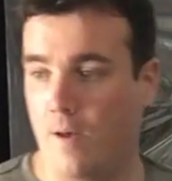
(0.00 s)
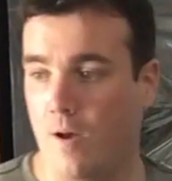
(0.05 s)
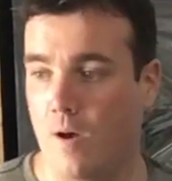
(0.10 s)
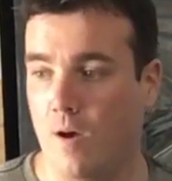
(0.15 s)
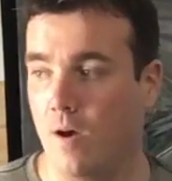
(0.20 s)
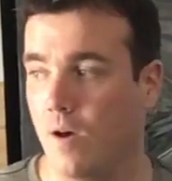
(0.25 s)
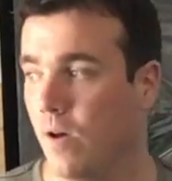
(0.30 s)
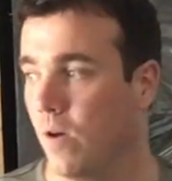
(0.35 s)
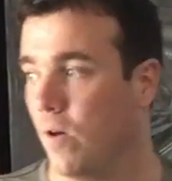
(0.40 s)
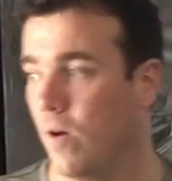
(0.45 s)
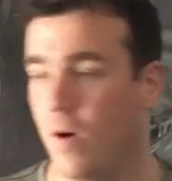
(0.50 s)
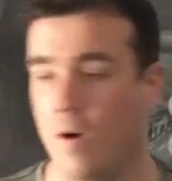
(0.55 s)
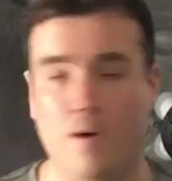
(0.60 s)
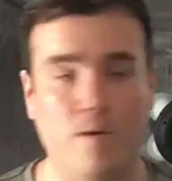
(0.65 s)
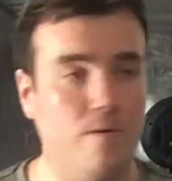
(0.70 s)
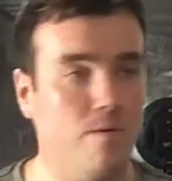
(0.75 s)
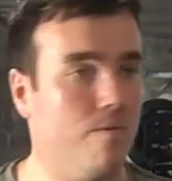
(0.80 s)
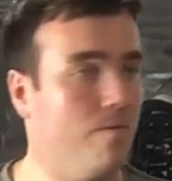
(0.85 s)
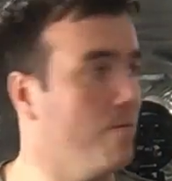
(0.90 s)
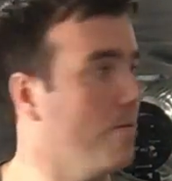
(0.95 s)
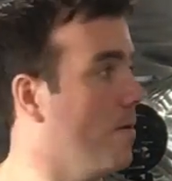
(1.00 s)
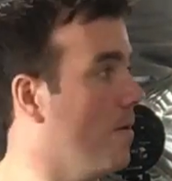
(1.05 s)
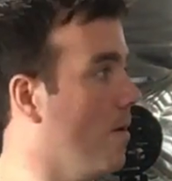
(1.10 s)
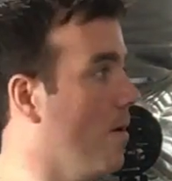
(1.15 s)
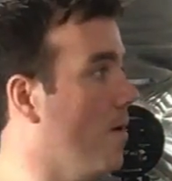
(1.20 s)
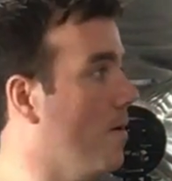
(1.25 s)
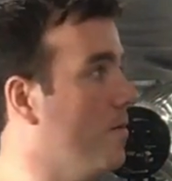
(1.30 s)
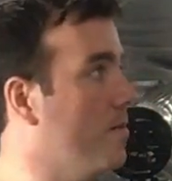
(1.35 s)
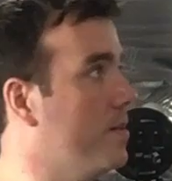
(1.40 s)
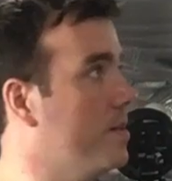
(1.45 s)

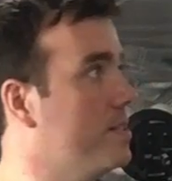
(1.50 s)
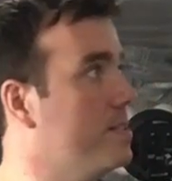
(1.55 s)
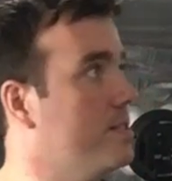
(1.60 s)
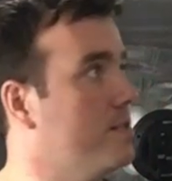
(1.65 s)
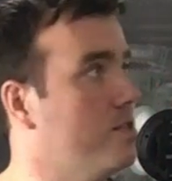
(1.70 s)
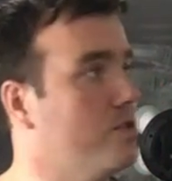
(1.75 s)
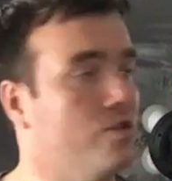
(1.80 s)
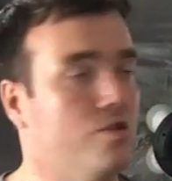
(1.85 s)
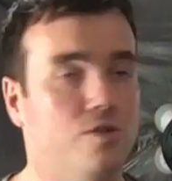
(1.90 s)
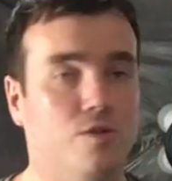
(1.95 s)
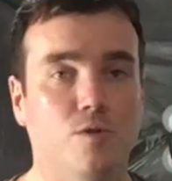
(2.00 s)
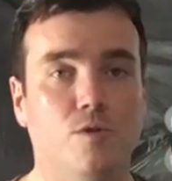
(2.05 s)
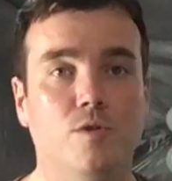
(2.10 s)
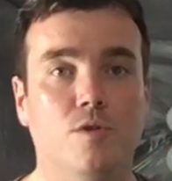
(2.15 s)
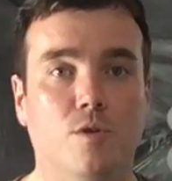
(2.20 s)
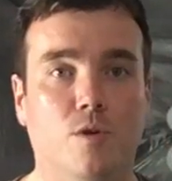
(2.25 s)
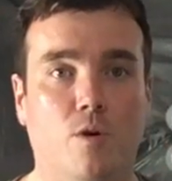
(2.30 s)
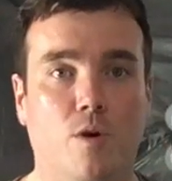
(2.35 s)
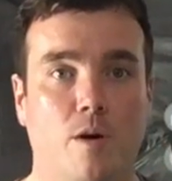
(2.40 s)
All this studio